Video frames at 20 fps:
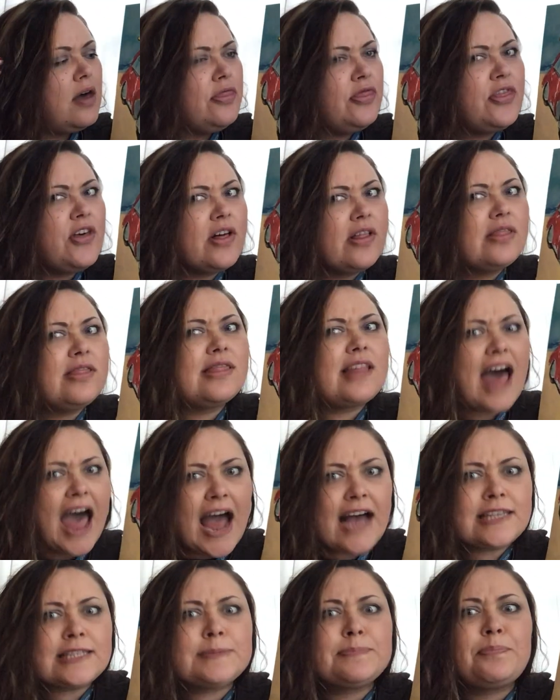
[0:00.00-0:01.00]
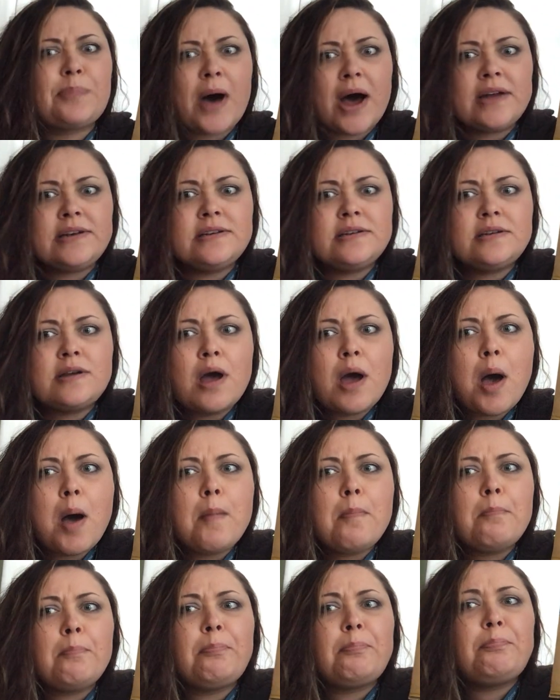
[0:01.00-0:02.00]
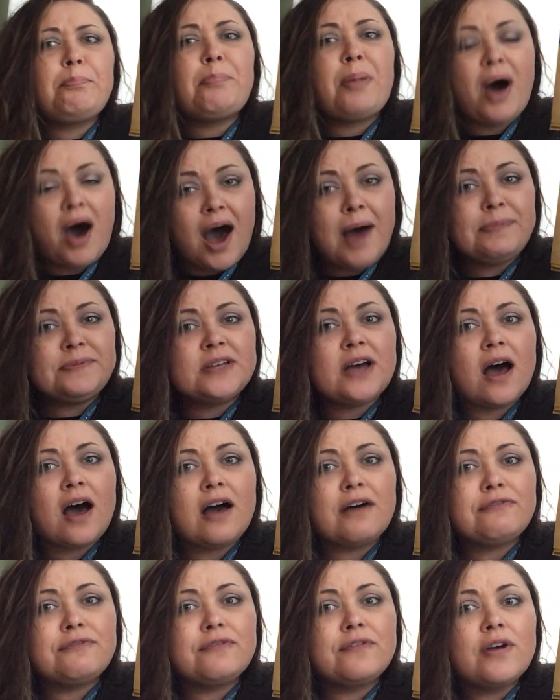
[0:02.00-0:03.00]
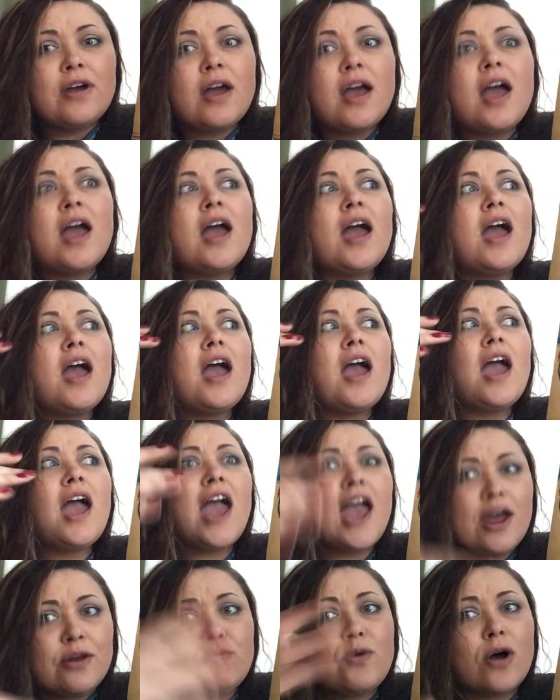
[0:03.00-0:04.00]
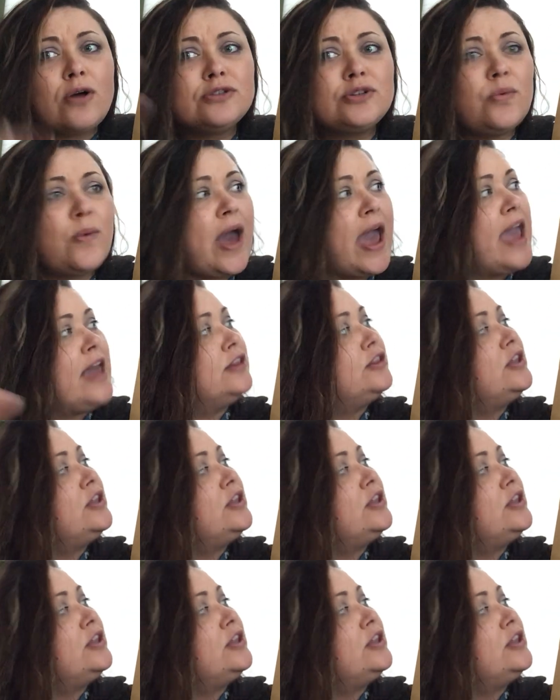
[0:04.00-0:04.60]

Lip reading: The last button popped off and rolled away.